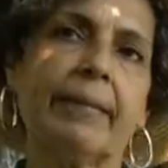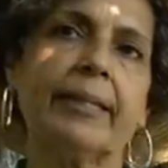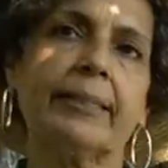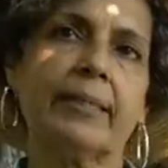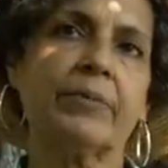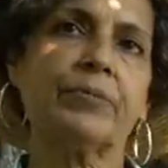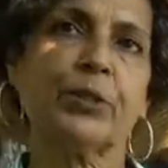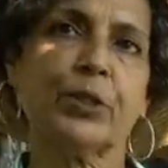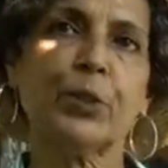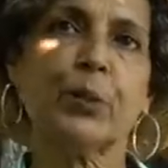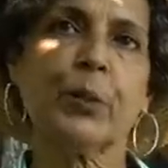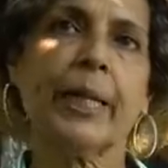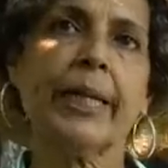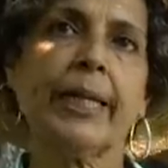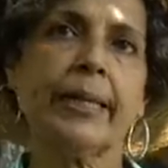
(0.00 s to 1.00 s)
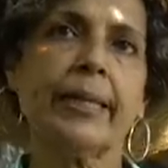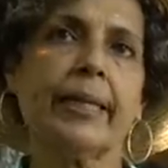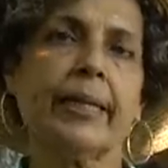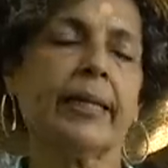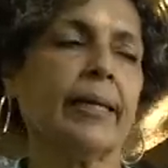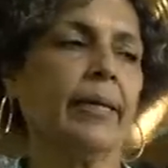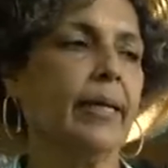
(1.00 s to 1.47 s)
myself to do
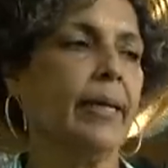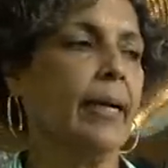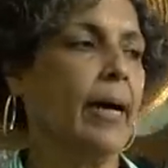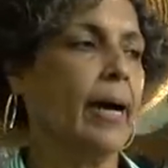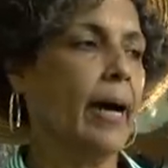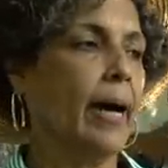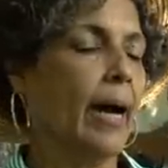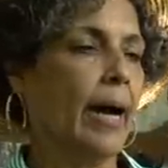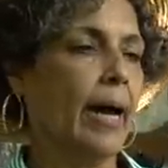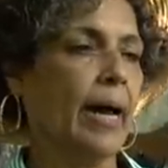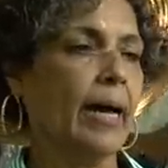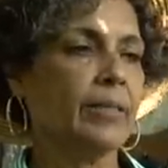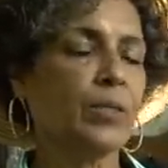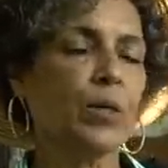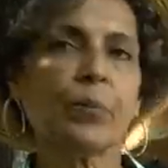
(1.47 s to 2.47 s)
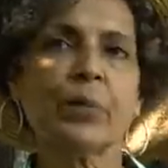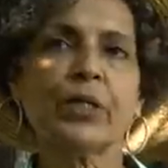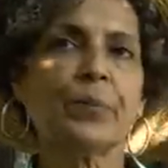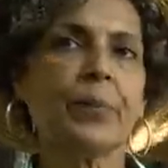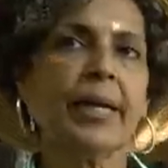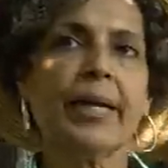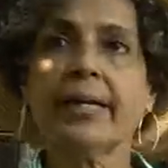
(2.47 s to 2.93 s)
anything. I had so
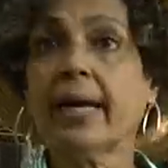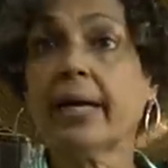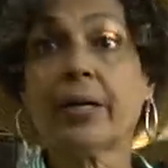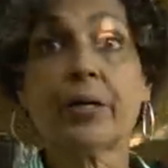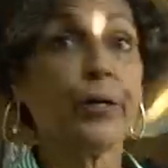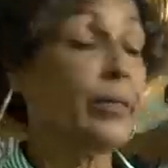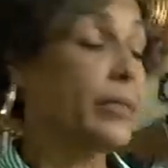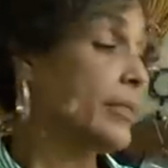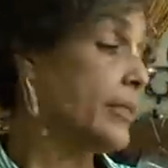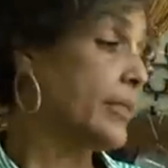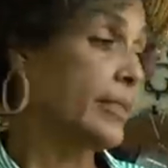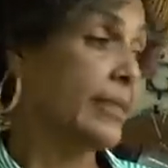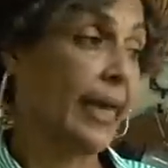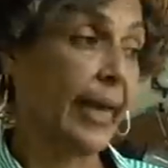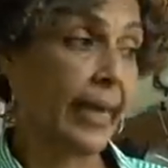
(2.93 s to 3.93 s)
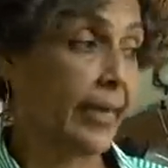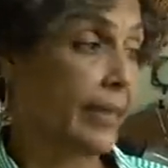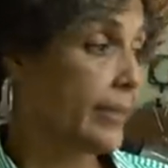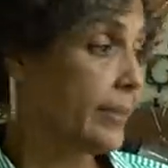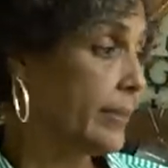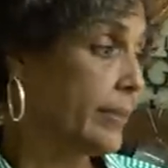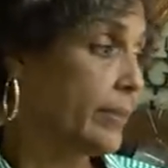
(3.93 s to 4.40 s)
much pain, I couldn't
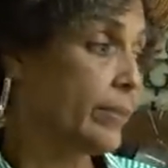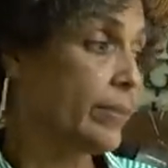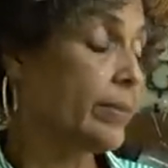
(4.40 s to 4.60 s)
stand